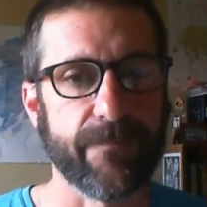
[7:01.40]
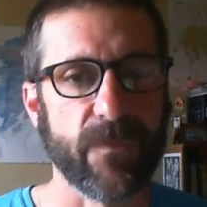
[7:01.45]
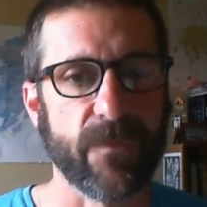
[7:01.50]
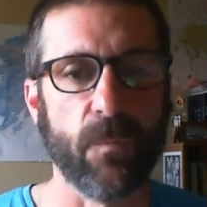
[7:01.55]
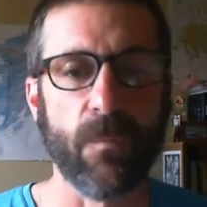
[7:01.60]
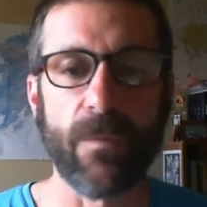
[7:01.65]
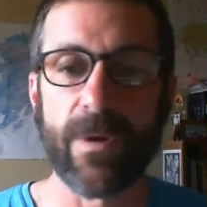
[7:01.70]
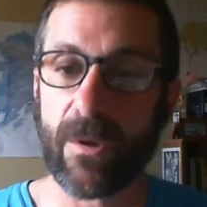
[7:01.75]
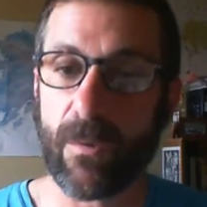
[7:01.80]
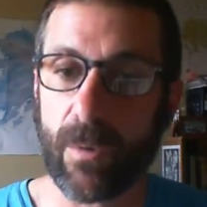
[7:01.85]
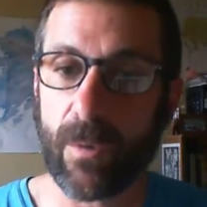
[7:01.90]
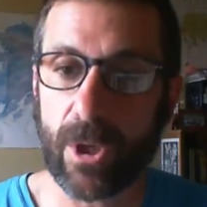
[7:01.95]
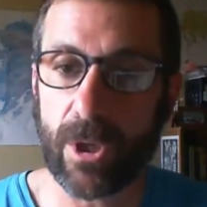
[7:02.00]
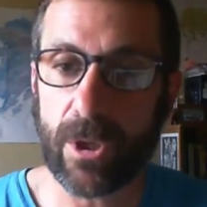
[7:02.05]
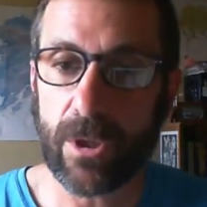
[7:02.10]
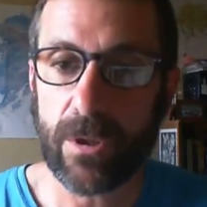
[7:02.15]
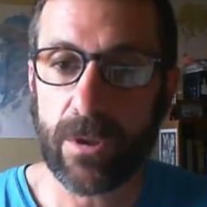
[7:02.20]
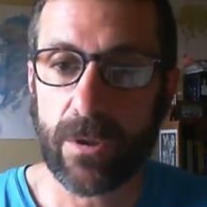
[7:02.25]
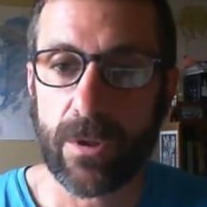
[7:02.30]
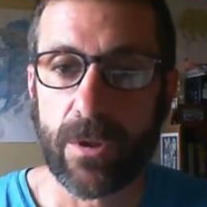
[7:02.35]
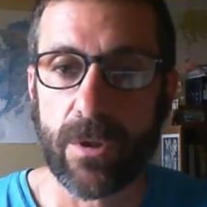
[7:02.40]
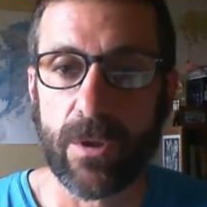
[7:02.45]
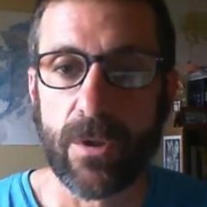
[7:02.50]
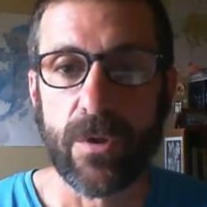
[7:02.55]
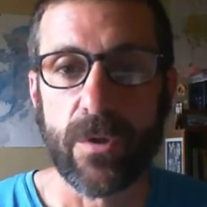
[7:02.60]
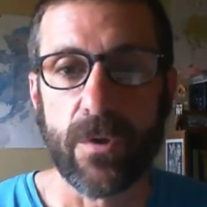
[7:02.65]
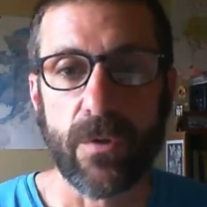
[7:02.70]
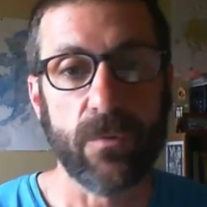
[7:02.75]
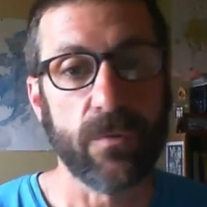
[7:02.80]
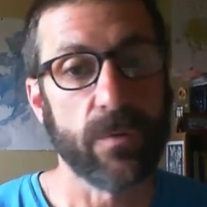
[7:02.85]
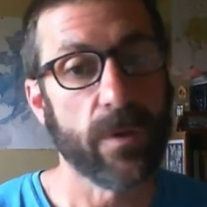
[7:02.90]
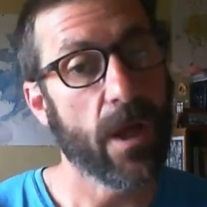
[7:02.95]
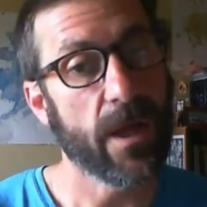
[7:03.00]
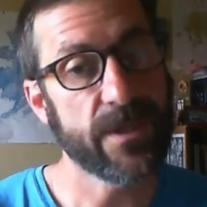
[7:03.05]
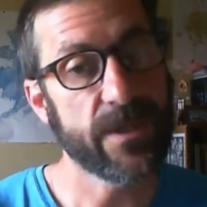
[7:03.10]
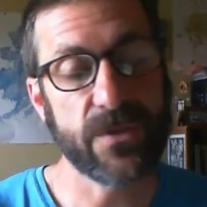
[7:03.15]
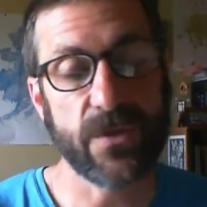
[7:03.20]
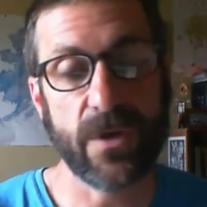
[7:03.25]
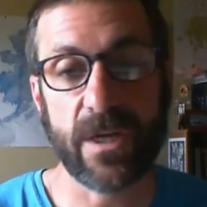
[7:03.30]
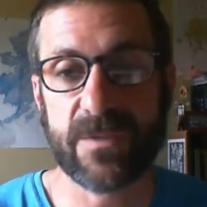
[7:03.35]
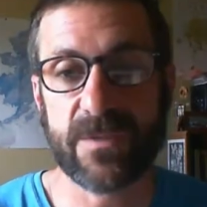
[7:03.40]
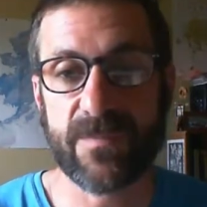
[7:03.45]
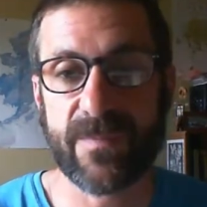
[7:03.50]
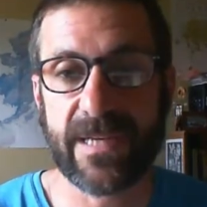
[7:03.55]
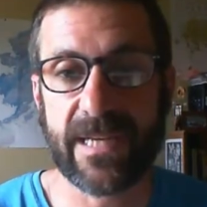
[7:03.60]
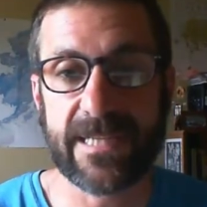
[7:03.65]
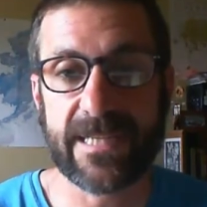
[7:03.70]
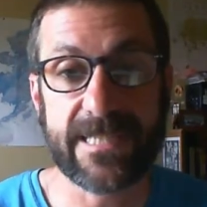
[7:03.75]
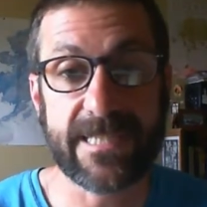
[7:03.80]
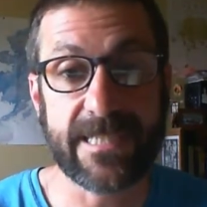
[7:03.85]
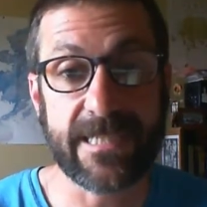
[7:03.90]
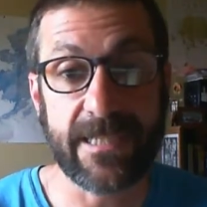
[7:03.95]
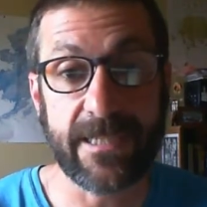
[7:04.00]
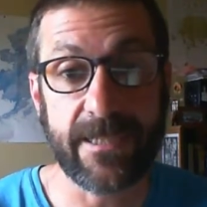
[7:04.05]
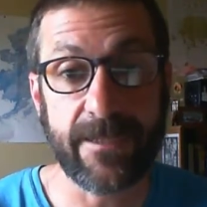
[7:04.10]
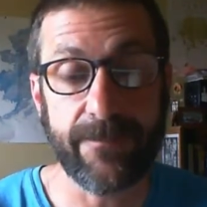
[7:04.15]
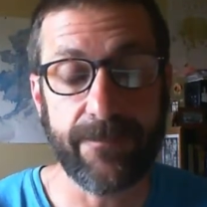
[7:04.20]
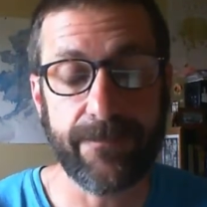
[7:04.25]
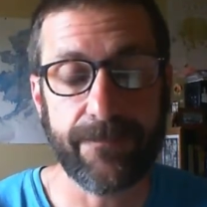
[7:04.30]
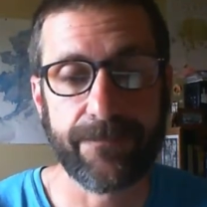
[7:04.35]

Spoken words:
widower who lost her husband at sea